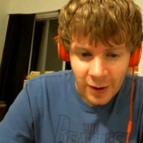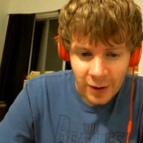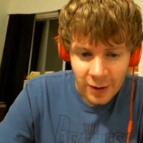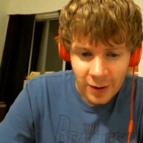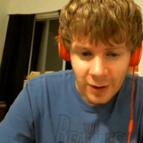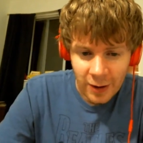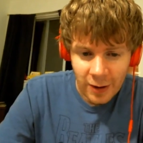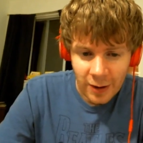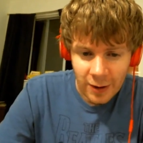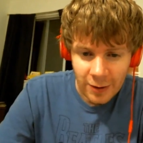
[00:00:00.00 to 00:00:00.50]

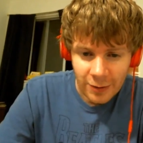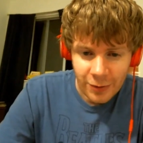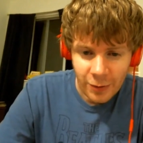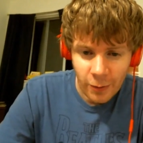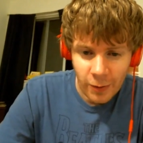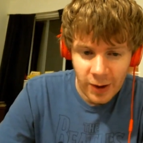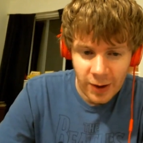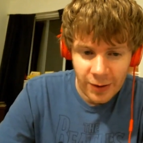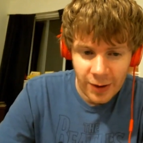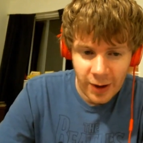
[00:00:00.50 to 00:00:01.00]
the
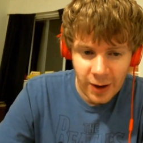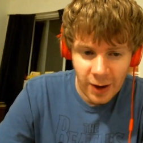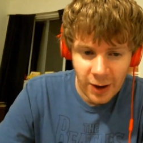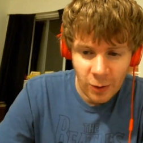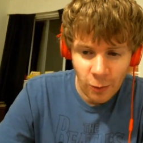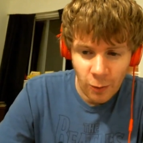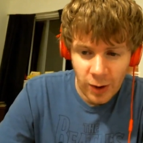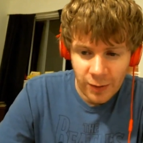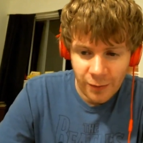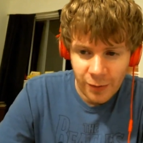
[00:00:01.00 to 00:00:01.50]
way they kind
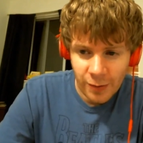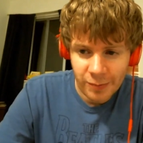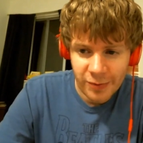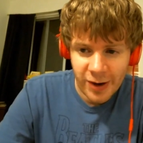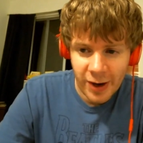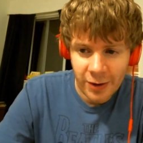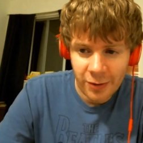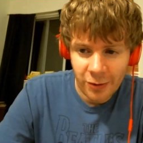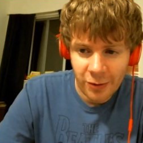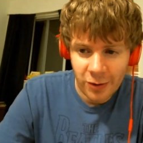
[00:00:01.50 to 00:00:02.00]
of went from
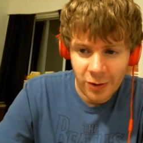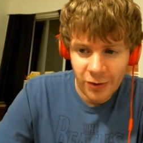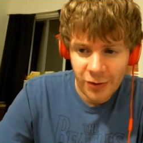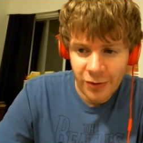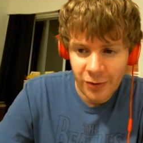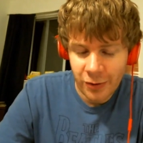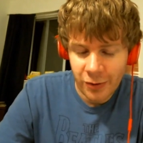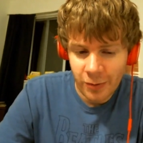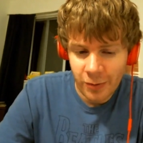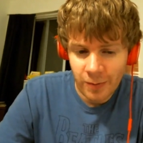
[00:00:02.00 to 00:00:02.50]
tenderness
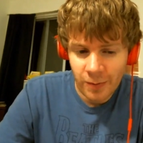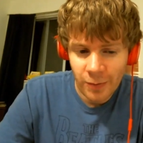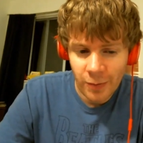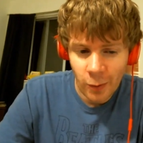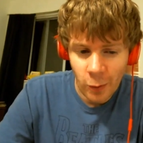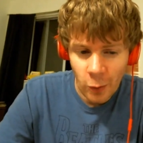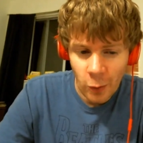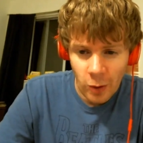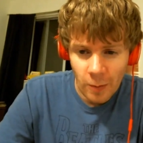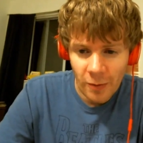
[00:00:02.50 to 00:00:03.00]
to
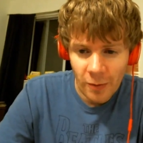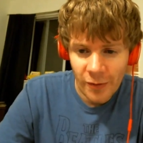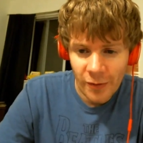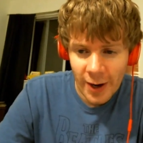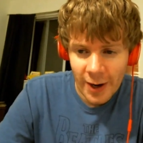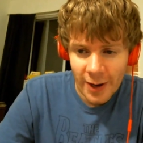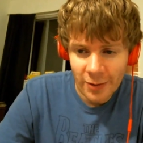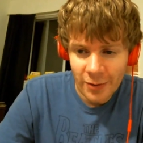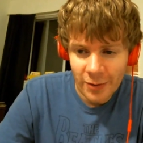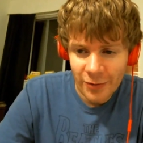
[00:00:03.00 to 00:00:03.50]
horrible
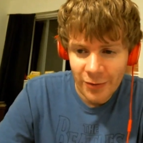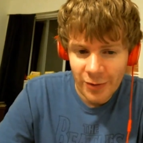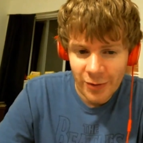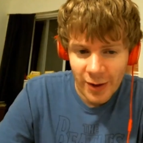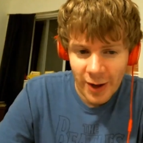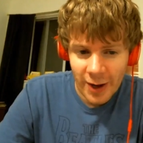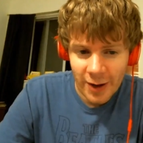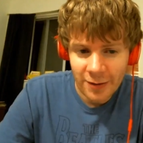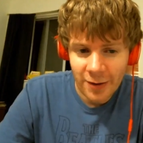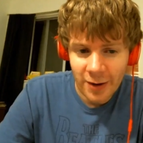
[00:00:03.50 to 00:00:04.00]
violence and
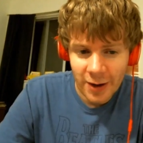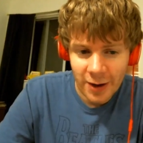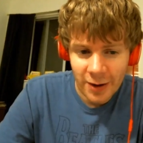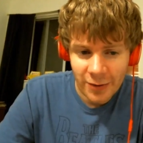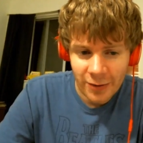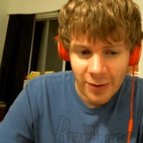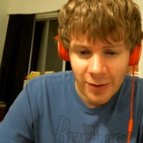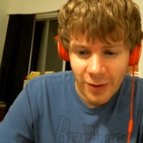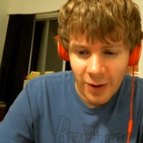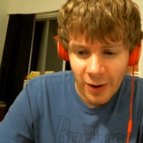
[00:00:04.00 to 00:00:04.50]
that, I guess
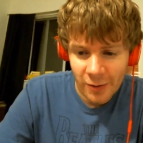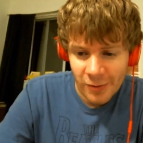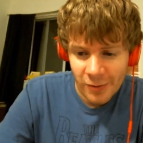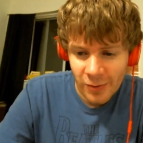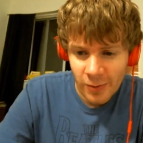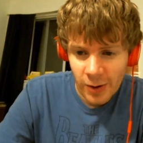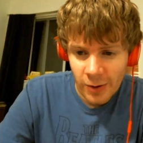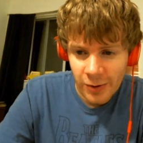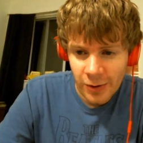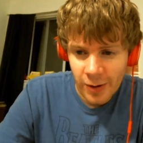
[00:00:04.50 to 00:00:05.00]
he thought was
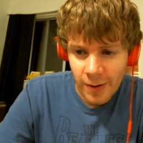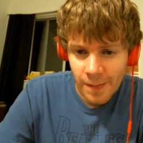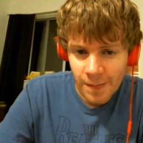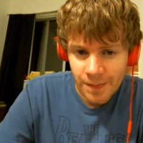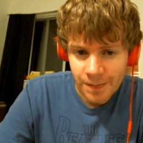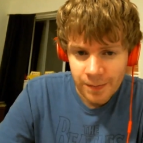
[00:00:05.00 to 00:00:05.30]
well done.